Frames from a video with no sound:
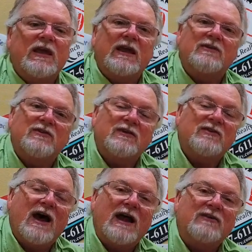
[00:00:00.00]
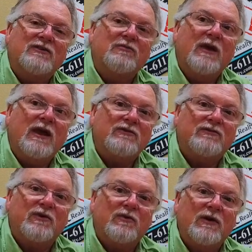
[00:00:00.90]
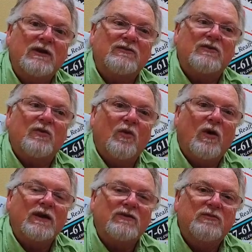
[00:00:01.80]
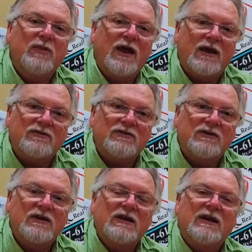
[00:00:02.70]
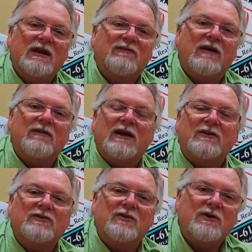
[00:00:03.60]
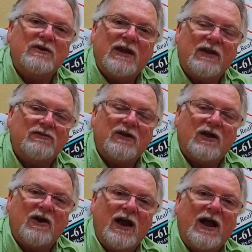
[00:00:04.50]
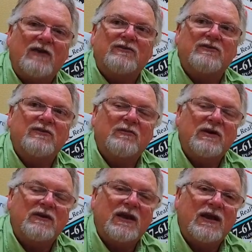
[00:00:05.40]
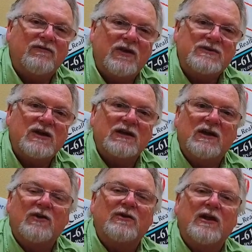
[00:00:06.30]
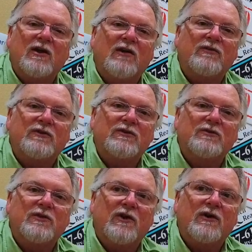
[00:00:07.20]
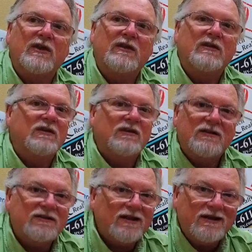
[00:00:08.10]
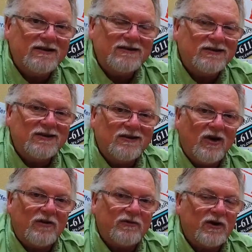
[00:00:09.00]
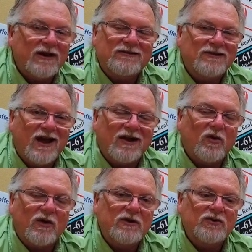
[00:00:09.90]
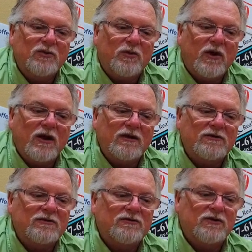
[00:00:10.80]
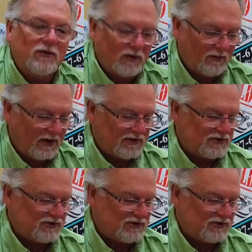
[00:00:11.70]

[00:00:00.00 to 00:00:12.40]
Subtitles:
It says highest and best for a reason. What is best? If I've got a $200,000 house and somebody's got an FHA loan and they offer $230, that isn't a good offer. It's not going to appraise. So you want to make